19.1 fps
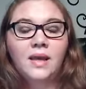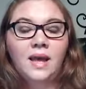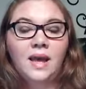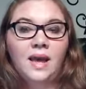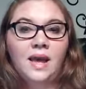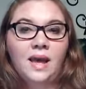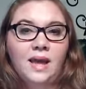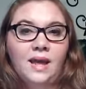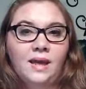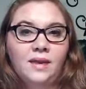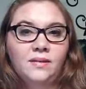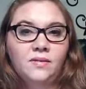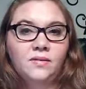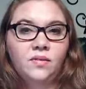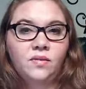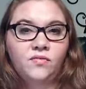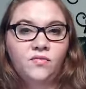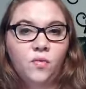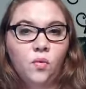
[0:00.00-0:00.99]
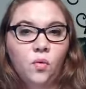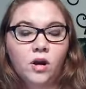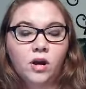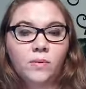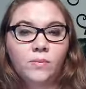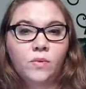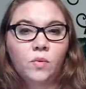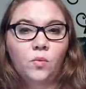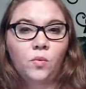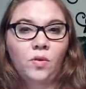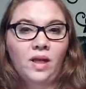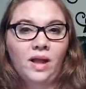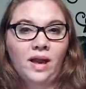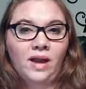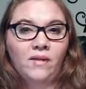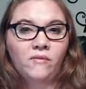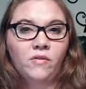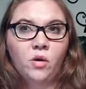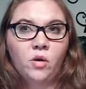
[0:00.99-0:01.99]
and the form will
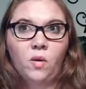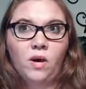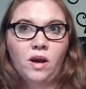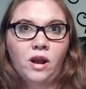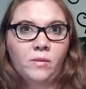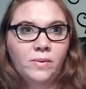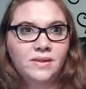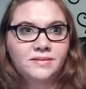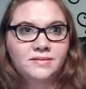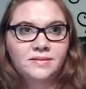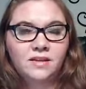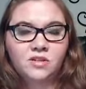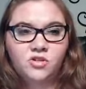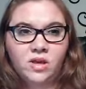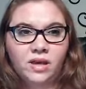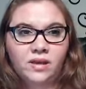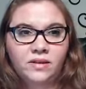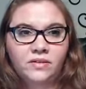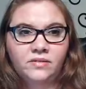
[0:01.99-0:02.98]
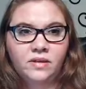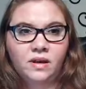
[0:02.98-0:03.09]
have requirements such as